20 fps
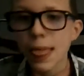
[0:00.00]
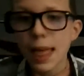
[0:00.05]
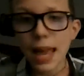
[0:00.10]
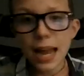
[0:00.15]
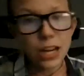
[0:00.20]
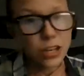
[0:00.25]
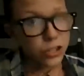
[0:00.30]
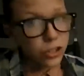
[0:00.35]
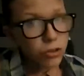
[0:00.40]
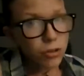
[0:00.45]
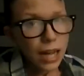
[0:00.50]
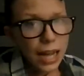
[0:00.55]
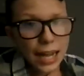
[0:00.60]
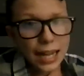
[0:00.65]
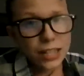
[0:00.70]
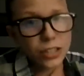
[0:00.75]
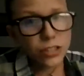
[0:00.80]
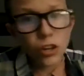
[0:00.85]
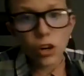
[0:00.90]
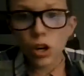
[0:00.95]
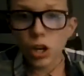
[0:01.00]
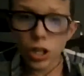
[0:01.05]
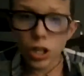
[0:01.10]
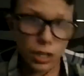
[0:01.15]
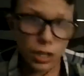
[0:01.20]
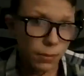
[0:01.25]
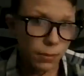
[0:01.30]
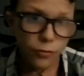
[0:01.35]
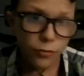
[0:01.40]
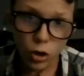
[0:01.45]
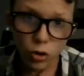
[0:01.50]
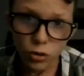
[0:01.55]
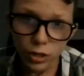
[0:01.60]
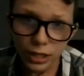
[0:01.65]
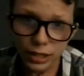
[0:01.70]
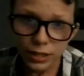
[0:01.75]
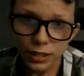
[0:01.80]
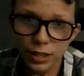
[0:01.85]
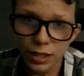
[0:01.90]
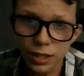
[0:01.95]
And you guys are going to be
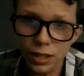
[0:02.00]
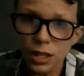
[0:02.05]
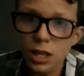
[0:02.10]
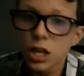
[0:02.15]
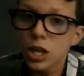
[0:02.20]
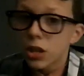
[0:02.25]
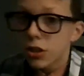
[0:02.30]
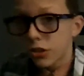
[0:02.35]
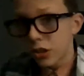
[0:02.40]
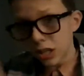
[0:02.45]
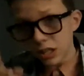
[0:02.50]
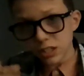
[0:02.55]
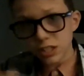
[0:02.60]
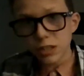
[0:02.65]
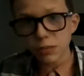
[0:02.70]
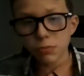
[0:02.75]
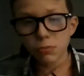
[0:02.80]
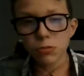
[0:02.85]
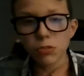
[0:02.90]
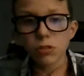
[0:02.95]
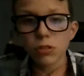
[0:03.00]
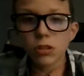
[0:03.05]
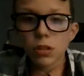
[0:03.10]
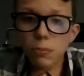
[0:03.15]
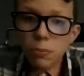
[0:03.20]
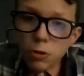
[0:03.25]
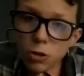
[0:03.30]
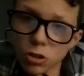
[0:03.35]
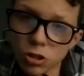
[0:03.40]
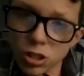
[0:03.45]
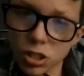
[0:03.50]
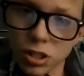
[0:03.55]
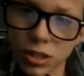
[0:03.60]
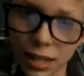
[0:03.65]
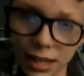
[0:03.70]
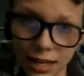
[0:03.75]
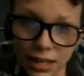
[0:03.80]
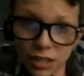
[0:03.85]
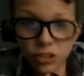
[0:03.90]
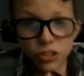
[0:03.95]
voting. The person
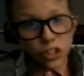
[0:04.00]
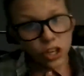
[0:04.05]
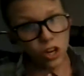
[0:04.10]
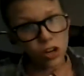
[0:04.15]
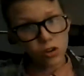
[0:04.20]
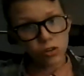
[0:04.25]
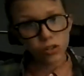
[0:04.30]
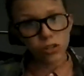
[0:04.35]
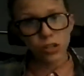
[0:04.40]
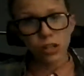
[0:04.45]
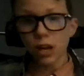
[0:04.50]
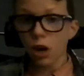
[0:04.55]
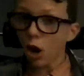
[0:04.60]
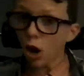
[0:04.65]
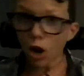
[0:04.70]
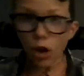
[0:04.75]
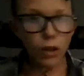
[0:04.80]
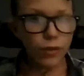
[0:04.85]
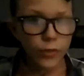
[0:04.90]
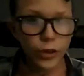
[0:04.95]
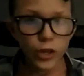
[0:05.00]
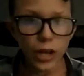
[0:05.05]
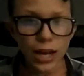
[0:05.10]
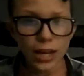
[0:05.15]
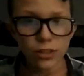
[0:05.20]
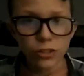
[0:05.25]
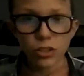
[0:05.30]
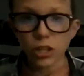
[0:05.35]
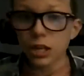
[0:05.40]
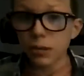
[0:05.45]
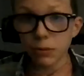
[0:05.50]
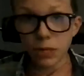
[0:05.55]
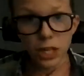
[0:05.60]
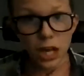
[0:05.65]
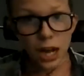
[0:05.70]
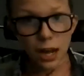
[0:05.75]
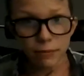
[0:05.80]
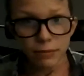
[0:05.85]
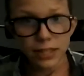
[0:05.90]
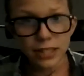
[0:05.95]
that I chose, all of you guys are going to be
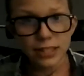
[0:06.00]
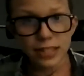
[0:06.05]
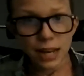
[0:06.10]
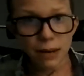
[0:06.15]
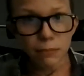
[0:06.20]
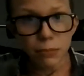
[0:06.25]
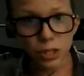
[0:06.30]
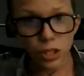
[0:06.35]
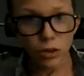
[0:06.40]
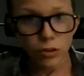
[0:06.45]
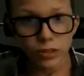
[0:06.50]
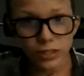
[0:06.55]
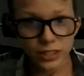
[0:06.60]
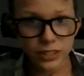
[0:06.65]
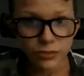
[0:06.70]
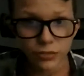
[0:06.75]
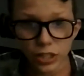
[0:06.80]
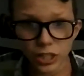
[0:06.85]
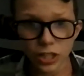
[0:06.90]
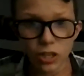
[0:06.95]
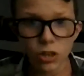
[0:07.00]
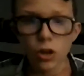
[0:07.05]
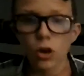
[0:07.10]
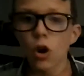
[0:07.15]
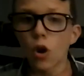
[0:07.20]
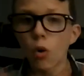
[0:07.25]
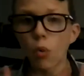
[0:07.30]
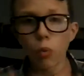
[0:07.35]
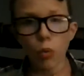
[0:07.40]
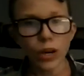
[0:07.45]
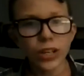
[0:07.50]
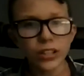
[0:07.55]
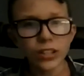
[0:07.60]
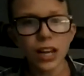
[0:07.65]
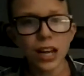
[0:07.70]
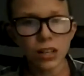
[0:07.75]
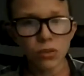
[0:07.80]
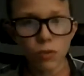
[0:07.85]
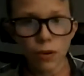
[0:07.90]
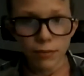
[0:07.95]
commenting down below on this video what you
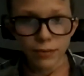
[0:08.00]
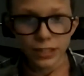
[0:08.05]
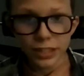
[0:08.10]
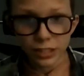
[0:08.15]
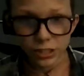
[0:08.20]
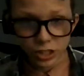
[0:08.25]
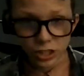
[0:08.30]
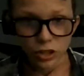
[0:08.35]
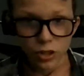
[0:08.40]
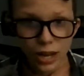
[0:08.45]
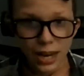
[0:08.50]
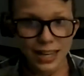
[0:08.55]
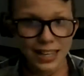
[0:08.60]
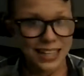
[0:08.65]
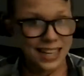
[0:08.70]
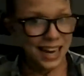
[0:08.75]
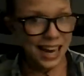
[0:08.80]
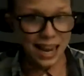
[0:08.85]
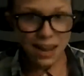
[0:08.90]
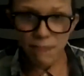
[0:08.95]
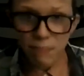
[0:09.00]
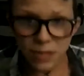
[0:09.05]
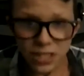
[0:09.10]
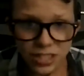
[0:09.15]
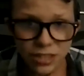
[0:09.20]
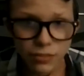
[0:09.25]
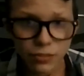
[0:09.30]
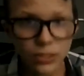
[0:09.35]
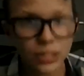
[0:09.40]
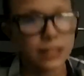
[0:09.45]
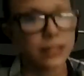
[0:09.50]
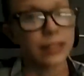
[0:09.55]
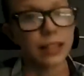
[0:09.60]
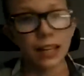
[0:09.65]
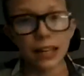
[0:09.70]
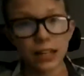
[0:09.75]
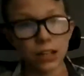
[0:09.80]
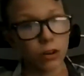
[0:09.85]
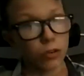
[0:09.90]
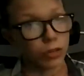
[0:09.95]
guys want me to do. And it can't be something
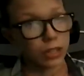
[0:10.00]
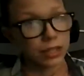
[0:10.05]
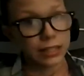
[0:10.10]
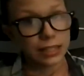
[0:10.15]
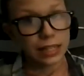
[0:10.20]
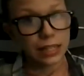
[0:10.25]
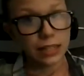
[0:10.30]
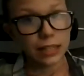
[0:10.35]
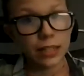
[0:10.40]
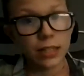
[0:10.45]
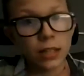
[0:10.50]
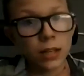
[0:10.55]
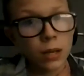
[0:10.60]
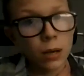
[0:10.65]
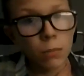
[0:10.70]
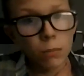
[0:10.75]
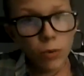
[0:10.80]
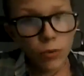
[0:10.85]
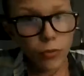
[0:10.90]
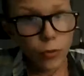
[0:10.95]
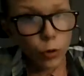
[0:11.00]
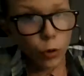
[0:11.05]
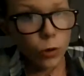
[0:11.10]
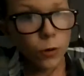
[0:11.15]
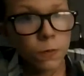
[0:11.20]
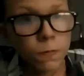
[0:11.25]
that I already did before.